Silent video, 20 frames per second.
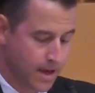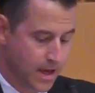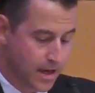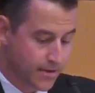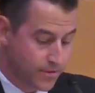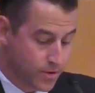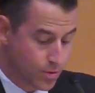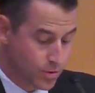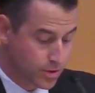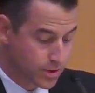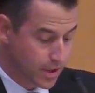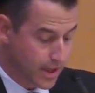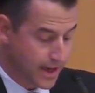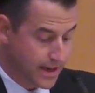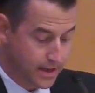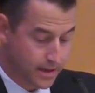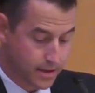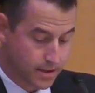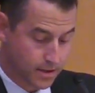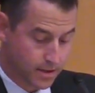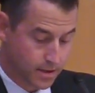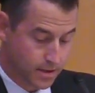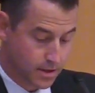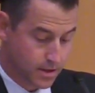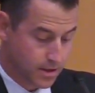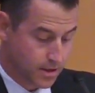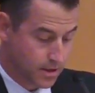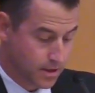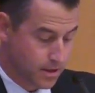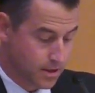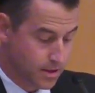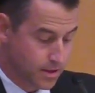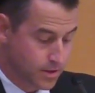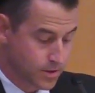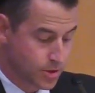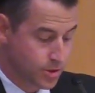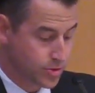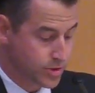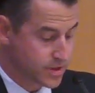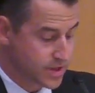If you would like
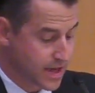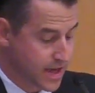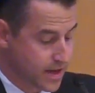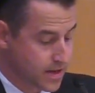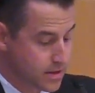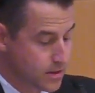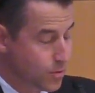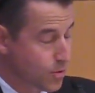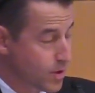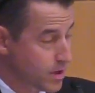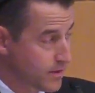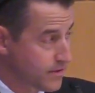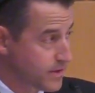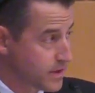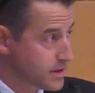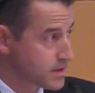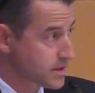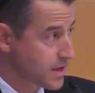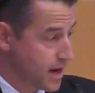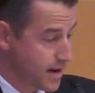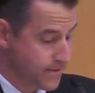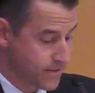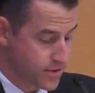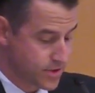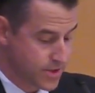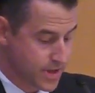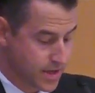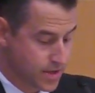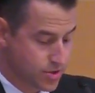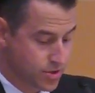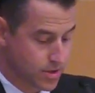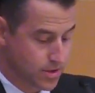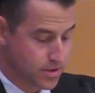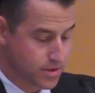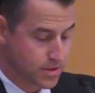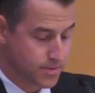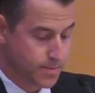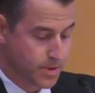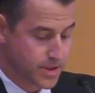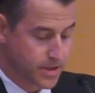to attend one of these
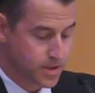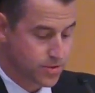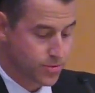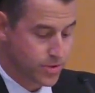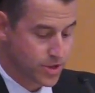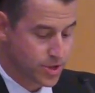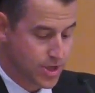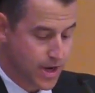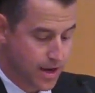conversations, please reach